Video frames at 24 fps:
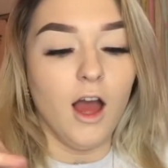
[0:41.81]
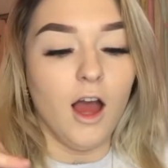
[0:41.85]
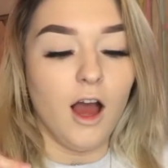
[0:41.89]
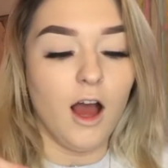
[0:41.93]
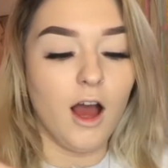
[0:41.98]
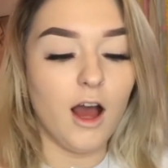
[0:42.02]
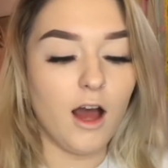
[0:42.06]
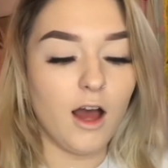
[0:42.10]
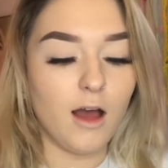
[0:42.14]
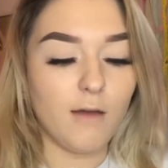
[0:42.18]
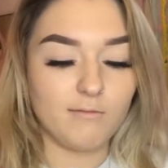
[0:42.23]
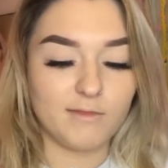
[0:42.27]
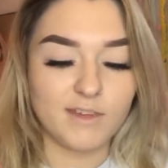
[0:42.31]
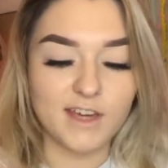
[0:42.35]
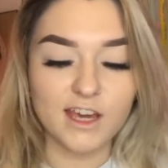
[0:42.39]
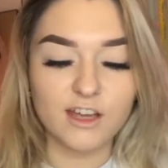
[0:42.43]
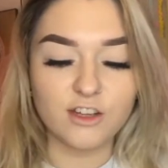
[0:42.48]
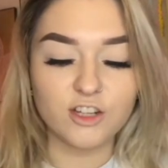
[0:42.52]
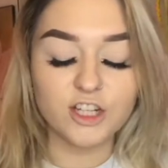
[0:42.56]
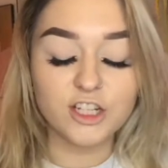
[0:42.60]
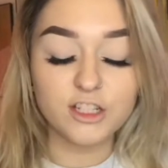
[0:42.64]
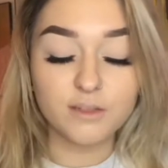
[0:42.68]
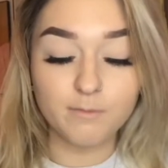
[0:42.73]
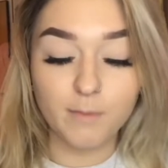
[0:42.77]
um,
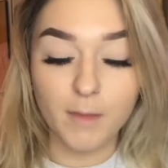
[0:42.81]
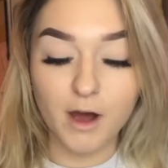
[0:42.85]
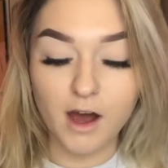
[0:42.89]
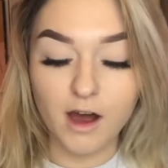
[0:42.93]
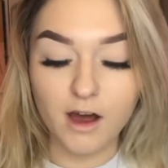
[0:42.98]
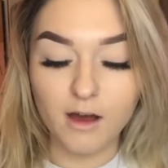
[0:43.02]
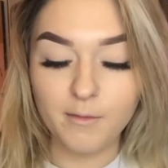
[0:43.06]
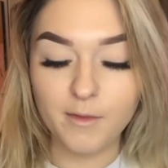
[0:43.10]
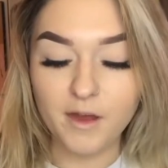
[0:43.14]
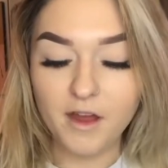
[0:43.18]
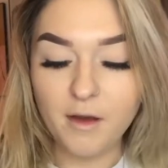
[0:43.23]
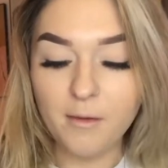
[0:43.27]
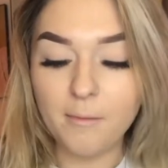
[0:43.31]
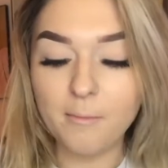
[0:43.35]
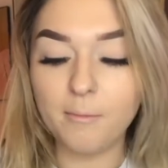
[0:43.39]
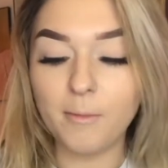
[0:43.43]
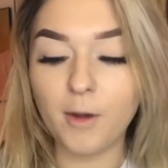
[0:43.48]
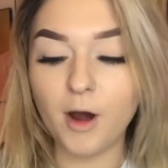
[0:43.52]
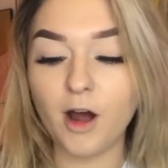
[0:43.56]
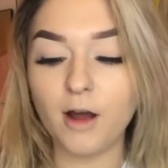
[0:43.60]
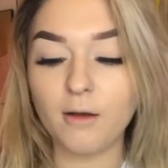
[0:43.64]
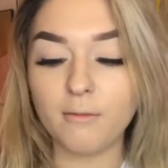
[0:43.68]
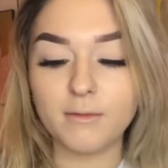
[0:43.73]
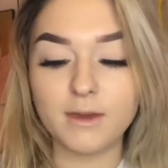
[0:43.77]
Gage's mom
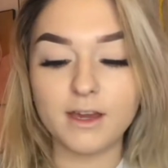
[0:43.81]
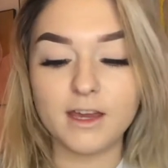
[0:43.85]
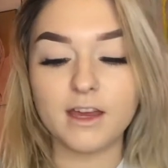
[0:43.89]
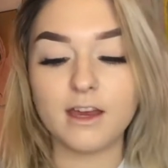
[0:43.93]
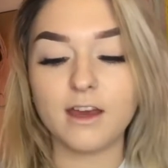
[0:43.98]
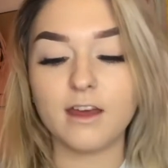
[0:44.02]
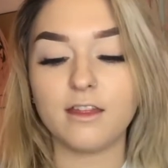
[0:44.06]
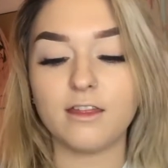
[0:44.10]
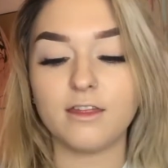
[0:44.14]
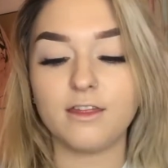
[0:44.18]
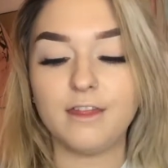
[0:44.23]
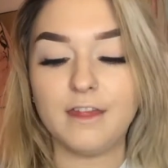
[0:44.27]
bought me